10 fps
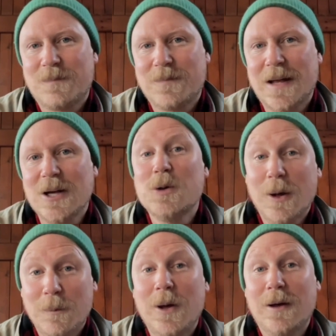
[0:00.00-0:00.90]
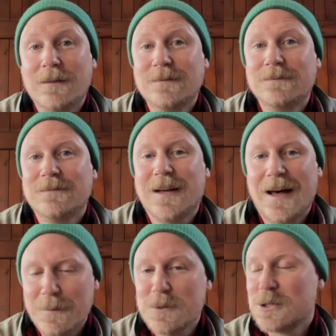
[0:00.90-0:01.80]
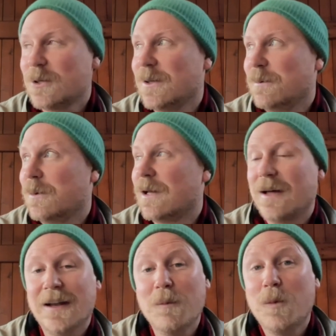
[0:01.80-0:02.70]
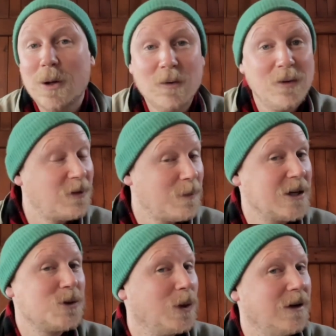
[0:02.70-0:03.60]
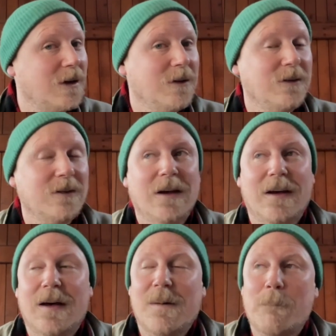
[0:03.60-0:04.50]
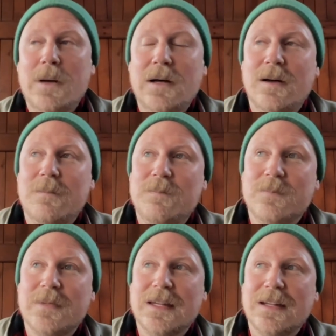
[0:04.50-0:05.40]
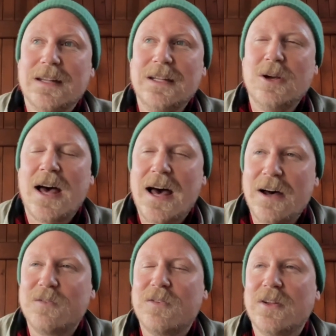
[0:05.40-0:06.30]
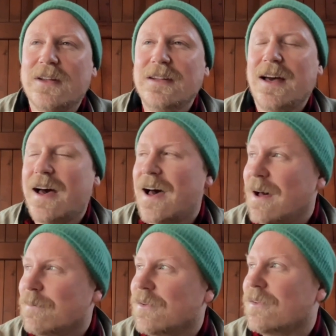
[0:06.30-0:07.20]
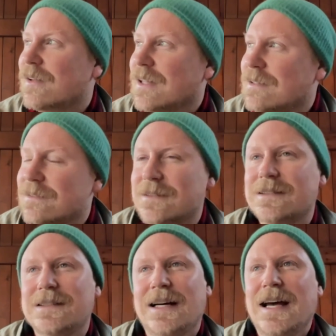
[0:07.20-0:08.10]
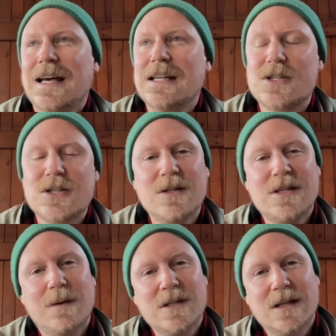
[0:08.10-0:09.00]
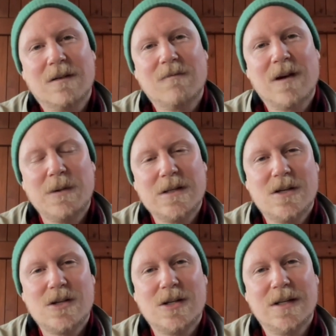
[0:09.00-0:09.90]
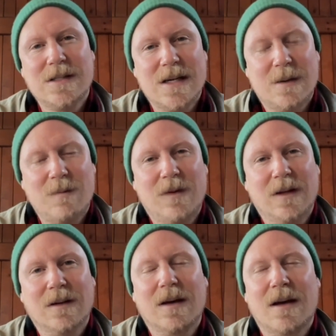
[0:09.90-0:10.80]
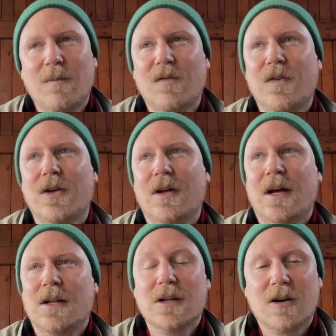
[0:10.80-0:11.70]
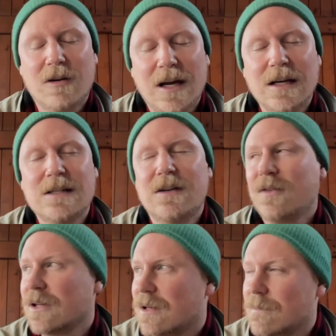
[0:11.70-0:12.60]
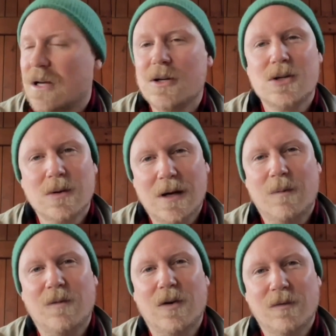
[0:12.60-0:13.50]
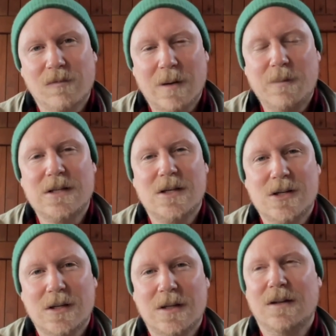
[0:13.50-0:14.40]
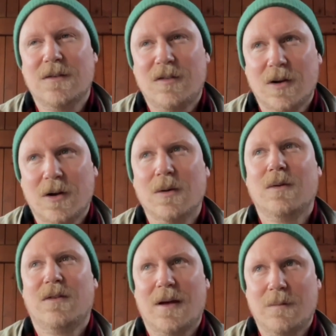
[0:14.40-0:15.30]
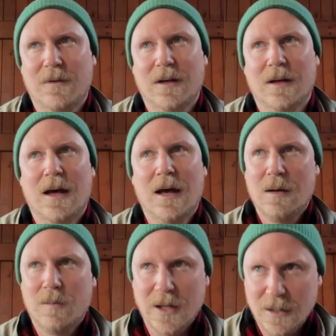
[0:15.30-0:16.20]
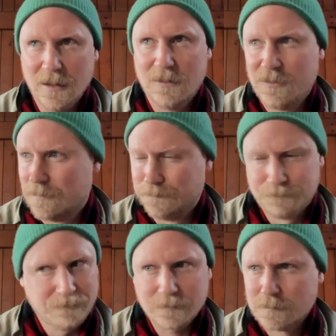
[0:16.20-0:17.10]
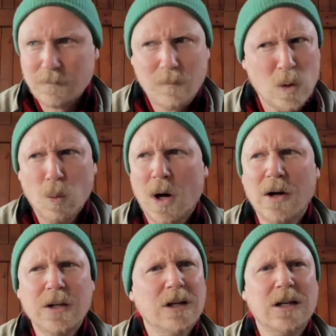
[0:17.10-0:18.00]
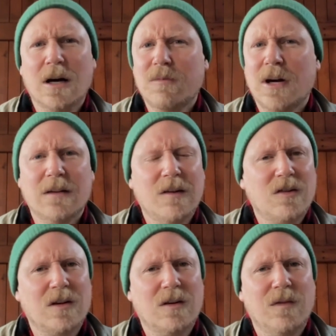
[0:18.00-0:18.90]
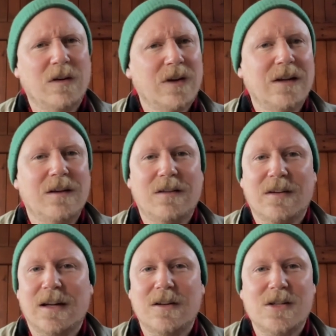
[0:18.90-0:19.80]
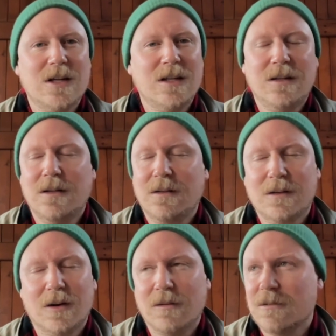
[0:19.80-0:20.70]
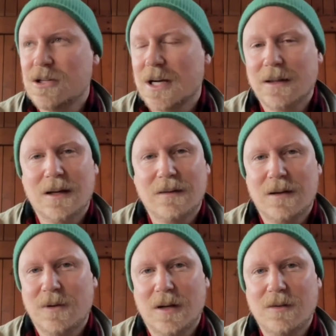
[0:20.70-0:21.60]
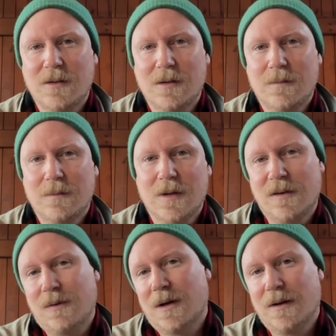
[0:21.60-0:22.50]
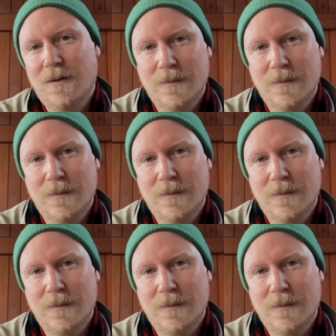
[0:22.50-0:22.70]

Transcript: I, I will. Absolutely will. And I will do smash windows. But you have to, yeah, apps, God, it's so tempting. Repetition is tempting. The comfort, the creative and the commercial comfort, repetition is so tempting. But it's, while you're a young practitioner full of ideas and energy, you've got to reject that temptation. That's the way I say it.